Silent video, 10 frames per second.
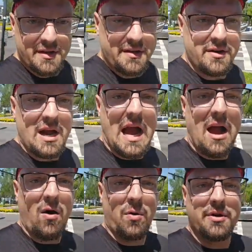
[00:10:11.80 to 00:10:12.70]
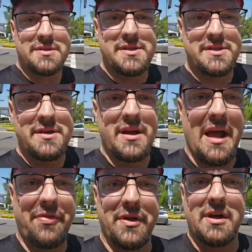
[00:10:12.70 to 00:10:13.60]
There are hours
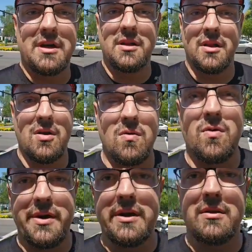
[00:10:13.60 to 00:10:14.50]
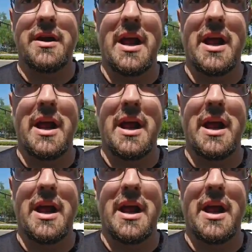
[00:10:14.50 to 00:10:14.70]
at the Longhorn here on